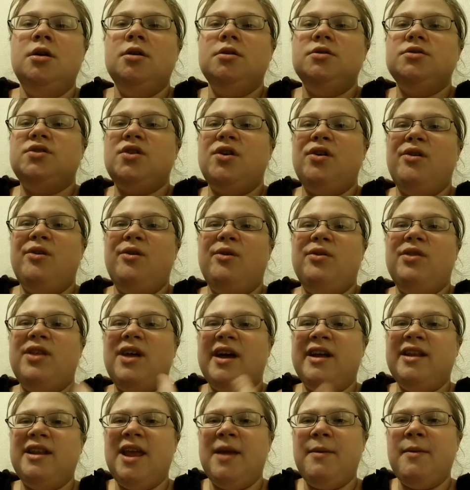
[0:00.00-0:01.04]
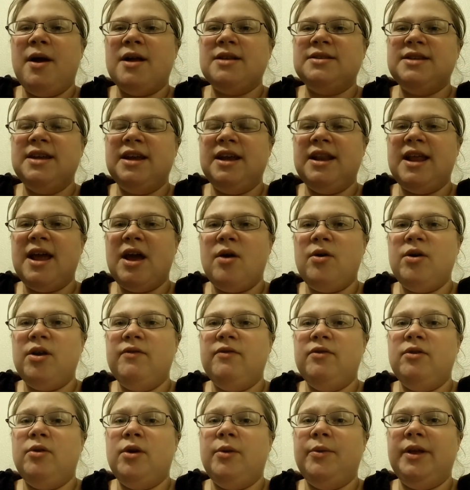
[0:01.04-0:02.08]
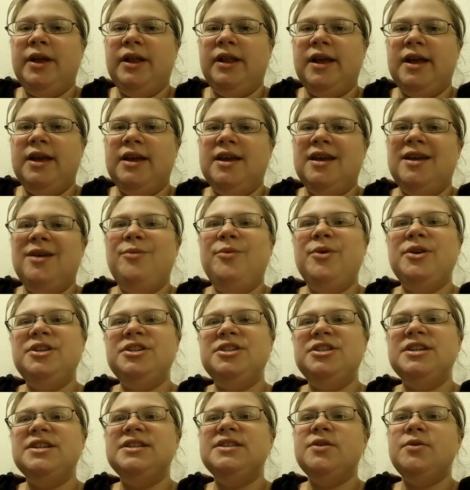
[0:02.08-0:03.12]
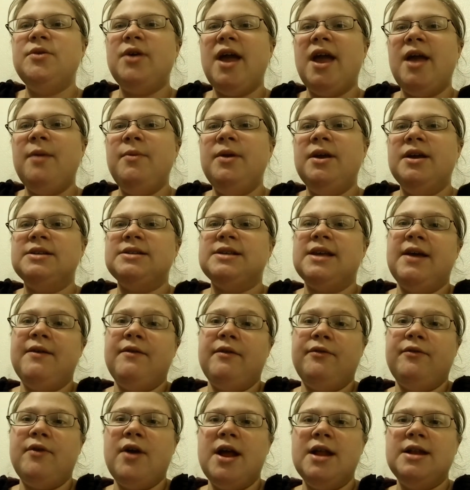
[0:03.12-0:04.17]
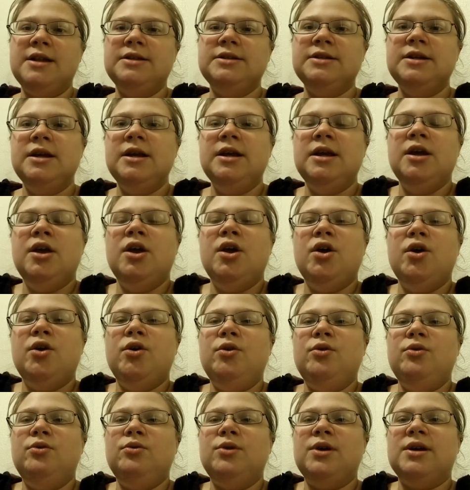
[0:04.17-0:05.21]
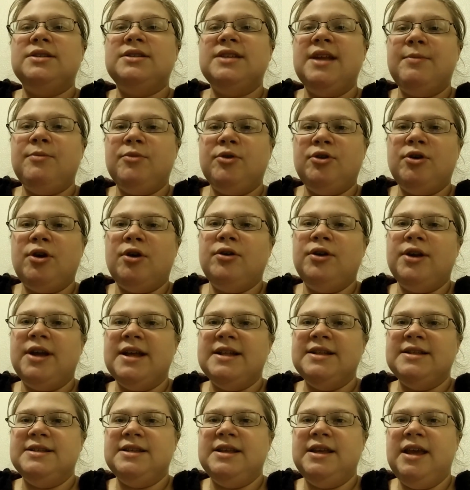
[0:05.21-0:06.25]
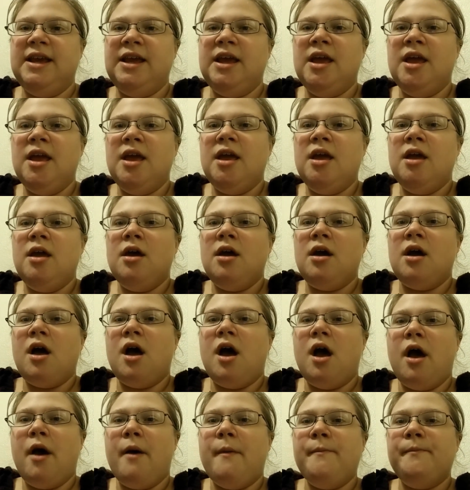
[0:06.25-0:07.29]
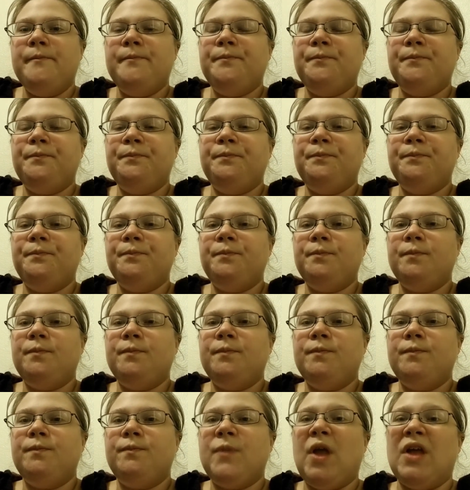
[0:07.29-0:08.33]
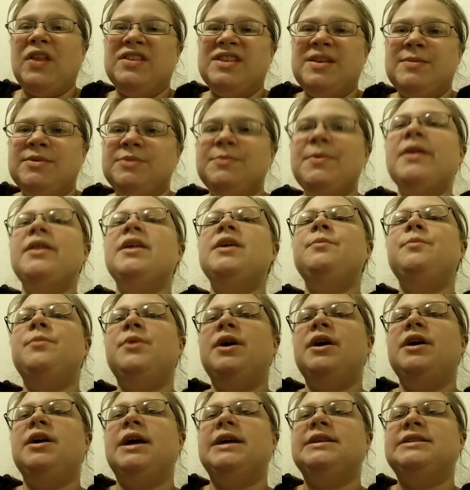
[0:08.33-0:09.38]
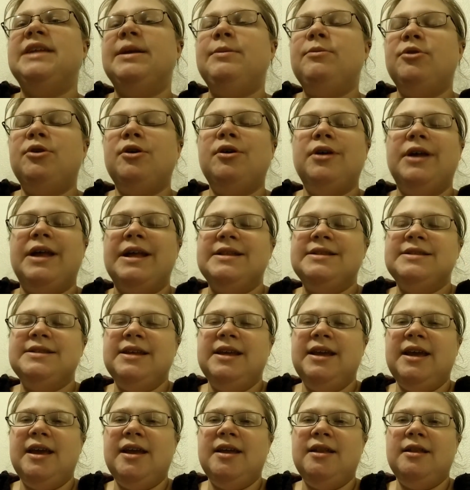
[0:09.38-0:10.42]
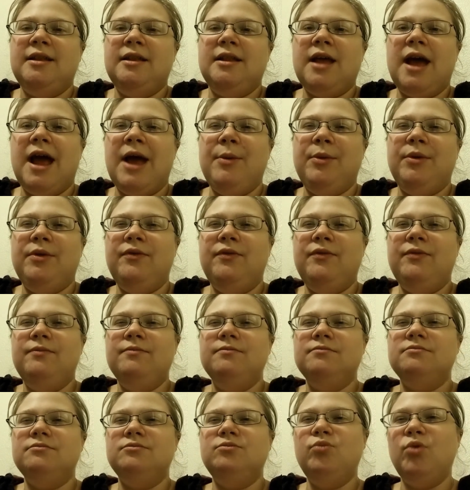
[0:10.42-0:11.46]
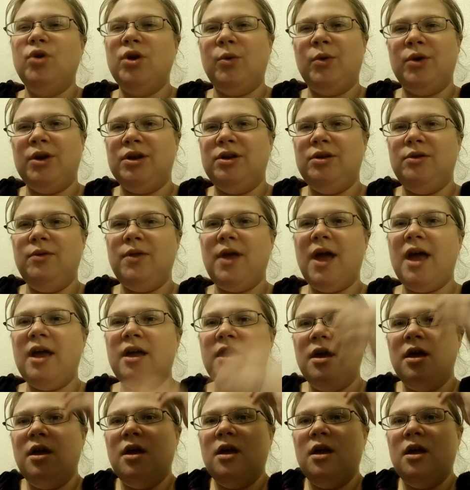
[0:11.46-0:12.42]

So that name got taken out, even though I really like it, which is okay because I have a friend who has named her daughter Kinsley. Not the same spelling, but has named her daughter Kinsley, and I wouldn't want to do that.